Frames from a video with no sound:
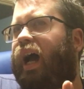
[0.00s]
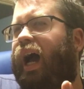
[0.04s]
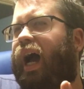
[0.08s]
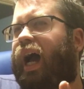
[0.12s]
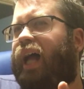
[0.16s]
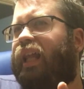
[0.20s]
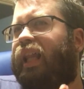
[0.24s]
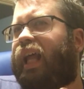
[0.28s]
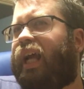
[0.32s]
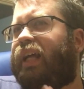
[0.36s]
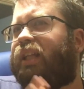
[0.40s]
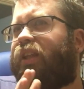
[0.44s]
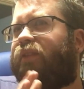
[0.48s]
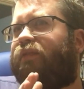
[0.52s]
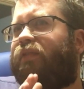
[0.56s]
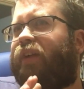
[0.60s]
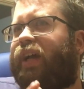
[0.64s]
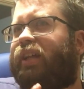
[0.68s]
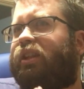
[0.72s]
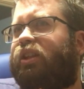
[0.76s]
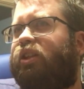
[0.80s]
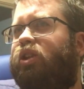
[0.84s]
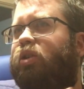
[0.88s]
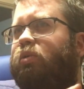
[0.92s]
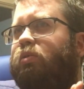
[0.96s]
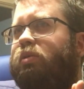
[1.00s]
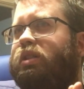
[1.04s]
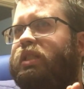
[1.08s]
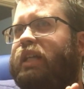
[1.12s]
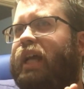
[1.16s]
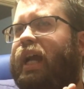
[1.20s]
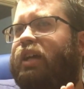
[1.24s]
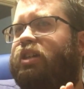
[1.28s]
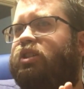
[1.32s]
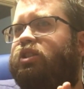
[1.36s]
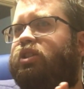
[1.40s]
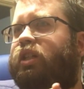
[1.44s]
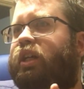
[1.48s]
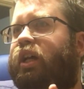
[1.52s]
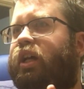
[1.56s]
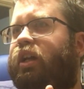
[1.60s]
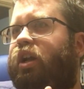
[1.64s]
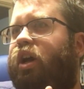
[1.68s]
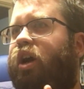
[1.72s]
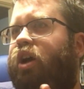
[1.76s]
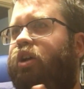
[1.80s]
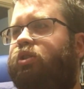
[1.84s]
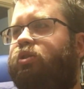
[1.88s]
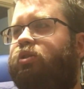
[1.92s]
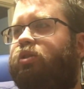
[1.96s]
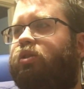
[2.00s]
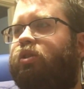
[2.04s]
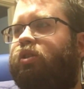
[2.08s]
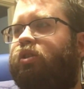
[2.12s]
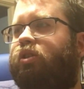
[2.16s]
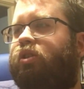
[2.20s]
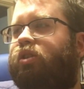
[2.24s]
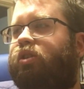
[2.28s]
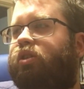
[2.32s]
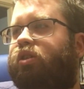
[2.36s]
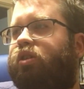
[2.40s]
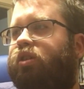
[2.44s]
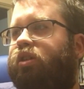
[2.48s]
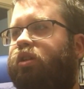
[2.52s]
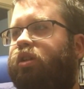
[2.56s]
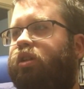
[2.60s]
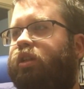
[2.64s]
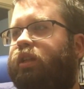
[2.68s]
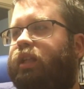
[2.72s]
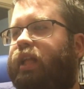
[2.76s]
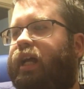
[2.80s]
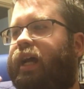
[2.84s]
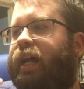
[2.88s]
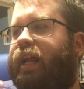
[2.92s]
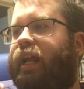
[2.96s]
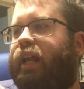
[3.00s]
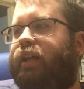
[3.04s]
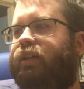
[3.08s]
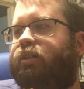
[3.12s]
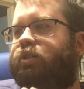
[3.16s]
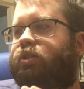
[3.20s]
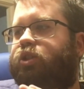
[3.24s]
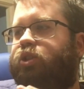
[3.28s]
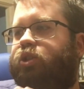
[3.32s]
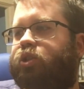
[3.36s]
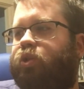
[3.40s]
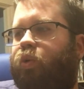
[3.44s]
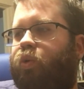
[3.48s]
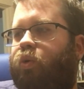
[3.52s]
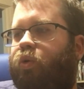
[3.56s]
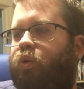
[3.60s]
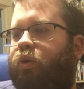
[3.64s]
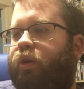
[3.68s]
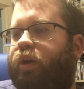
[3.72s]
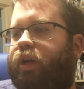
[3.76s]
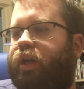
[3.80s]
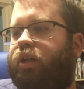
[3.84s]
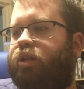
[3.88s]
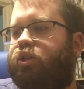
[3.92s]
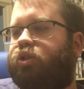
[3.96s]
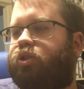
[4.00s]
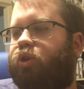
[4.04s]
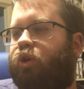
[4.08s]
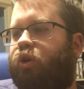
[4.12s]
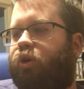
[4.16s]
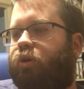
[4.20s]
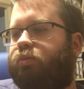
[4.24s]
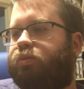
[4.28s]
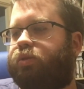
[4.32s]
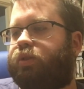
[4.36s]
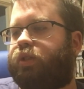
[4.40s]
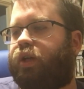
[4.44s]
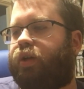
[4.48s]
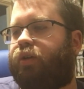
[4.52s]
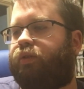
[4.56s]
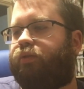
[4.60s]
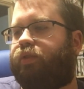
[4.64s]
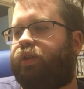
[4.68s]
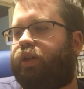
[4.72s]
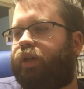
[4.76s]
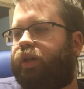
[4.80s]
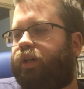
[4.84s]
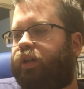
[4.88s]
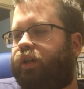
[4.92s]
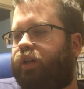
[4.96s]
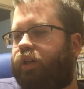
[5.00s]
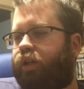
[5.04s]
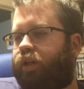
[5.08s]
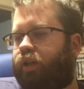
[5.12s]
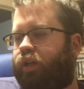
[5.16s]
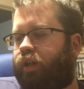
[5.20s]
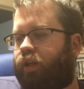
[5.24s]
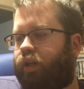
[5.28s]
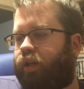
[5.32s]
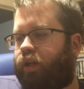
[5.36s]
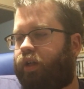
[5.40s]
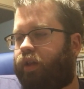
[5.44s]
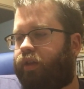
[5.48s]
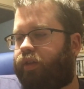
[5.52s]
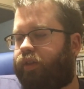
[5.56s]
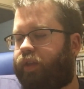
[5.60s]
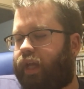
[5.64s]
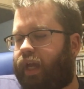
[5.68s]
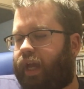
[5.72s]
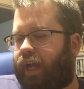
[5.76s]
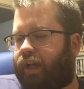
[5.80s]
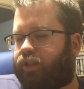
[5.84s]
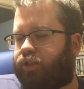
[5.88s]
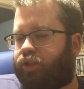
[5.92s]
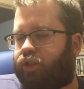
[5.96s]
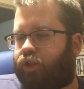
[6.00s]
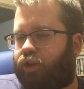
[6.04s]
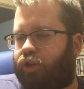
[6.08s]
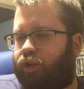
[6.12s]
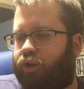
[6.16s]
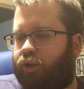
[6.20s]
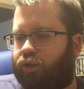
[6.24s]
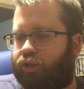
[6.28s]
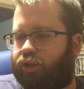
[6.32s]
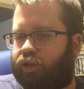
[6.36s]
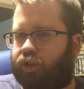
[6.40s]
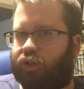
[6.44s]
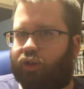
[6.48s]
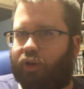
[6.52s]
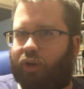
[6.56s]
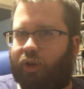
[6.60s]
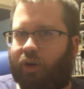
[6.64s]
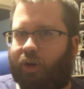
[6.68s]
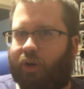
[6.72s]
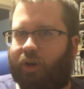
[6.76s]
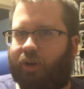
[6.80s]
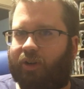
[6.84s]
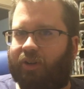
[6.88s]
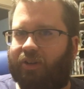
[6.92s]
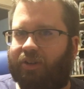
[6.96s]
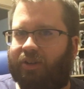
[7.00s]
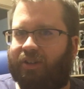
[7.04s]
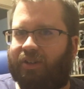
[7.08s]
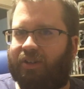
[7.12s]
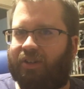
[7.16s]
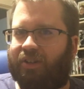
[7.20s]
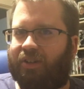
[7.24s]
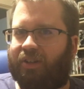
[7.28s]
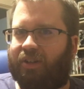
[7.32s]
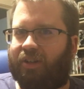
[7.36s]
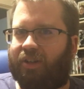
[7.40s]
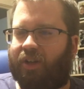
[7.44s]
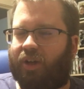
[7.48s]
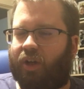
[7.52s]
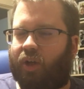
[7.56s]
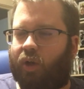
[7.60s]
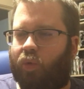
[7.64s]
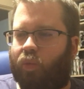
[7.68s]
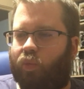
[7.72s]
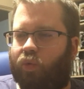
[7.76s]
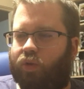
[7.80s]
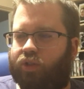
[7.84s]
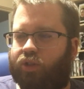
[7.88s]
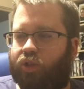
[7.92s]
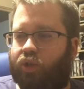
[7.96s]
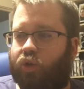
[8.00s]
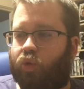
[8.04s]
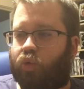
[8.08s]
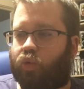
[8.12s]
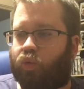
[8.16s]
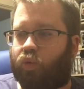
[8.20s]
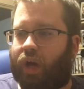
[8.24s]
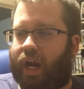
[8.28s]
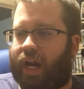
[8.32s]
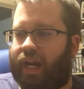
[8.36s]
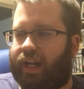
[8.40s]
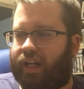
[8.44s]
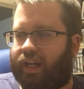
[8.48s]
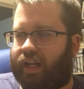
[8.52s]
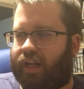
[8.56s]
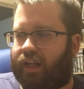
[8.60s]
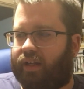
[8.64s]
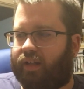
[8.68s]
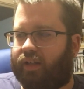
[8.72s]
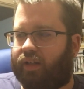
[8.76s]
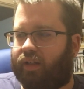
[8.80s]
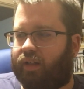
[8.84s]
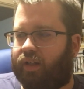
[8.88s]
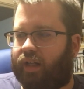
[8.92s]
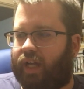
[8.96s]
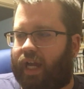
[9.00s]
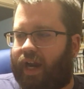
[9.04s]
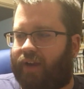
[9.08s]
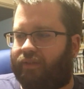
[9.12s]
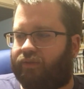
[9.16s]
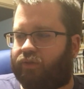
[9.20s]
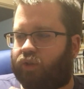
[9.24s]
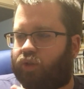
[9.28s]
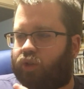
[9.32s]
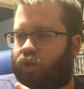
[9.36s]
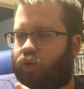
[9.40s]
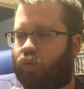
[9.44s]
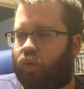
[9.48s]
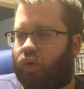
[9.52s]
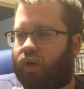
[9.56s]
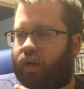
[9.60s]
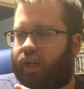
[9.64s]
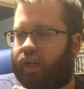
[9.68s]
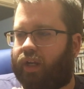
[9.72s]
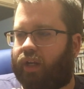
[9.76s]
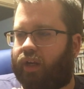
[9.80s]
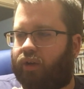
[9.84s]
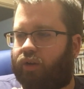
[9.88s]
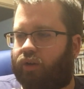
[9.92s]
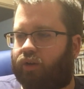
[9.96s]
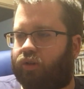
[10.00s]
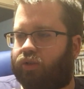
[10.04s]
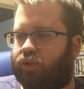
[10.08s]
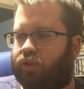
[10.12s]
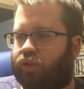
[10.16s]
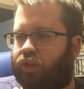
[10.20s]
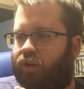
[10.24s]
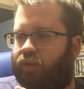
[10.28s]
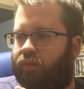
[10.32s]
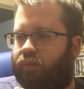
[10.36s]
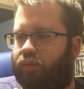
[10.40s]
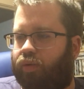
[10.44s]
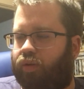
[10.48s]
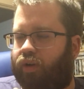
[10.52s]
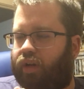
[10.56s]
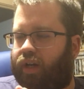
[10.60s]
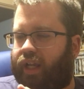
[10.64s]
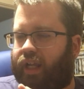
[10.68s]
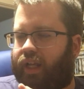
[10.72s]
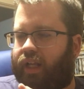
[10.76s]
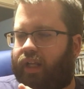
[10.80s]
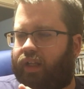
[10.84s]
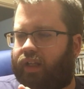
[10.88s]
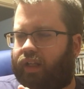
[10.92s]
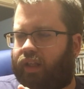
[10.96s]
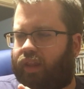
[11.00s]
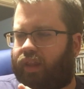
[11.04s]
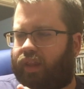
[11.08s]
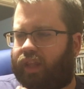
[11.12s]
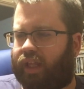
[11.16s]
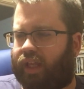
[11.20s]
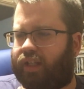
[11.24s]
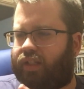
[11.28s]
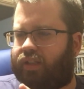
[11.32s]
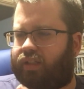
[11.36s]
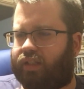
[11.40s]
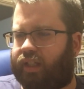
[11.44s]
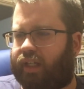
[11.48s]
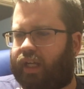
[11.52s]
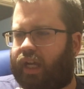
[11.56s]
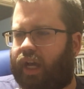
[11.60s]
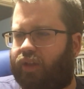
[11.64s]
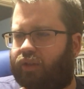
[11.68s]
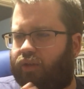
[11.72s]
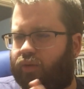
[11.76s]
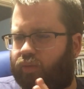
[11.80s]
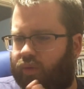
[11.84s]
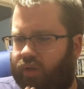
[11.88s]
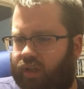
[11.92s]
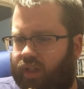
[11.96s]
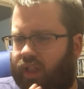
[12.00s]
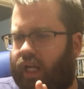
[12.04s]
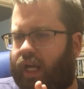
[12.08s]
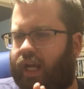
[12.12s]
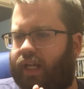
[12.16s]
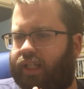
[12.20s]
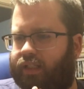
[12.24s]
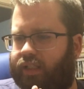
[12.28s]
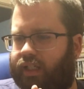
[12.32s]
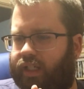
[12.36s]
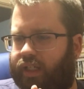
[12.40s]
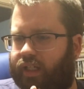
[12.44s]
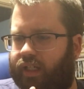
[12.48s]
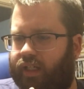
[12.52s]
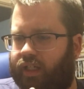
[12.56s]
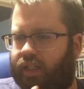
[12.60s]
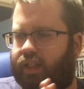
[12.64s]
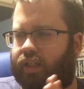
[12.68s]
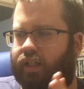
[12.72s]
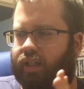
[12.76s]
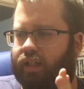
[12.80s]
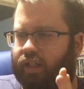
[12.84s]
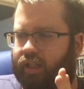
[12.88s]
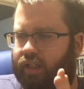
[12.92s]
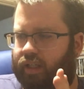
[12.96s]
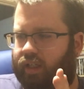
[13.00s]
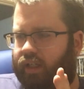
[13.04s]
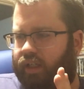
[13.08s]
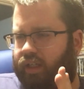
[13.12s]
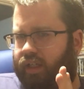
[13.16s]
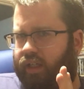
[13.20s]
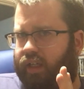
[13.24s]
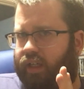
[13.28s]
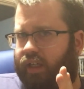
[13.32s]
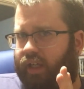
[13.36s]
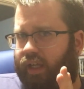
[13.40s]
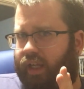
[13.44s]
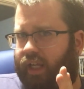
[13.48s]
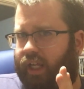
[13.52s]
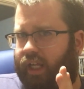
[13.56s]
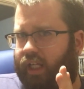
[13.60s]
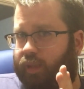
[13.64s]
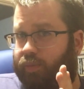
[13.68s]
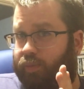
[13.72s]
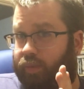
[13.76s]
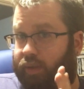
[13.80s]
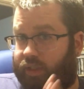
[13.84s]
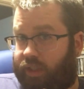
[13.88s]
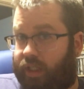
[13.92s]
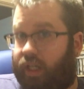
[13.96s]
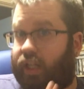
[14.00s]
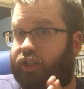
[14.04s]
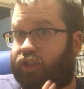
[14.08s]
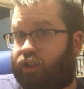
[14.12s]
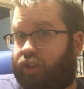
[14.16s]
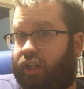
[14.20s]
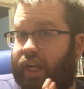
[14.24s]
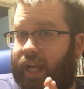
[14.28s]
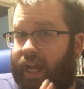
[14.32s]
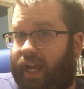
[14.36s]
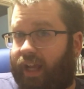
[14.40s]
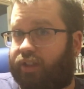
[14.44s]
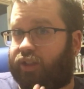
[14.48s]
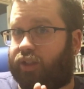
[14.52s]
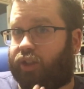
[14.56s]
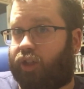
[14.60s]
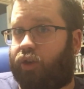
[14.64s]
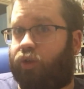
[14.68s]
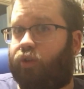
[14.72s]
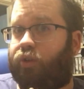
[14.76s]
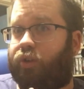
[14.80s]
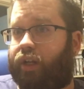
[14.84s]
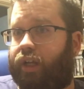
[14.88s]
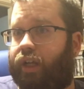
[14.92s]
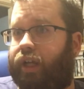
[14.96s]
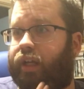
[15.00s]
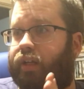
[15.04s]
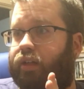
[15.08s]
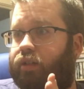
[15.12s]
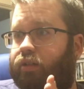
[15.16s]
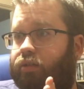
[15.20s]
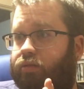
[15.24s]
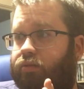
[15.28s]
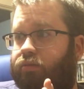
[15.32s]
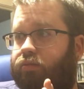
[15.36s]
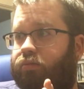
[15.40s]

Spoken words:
like the fact that there was actually an underlying story in terms of the executioner was created after 20 years of putting things together and realizing he's potentially executing